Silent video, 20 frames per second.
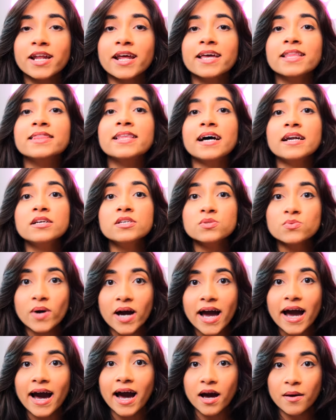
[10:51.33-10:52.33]
And that is
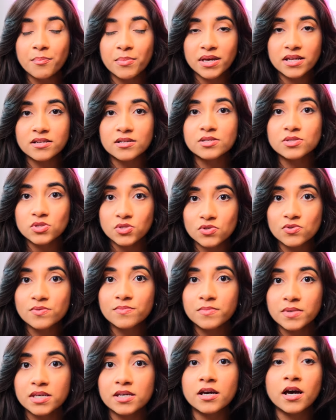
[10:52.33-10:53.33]
what happened to
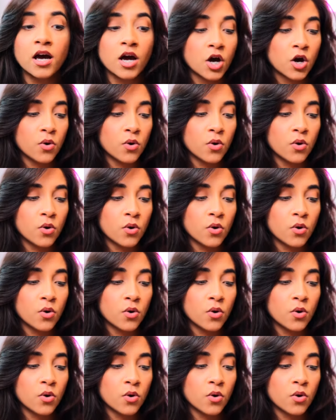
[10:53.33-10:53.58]
me.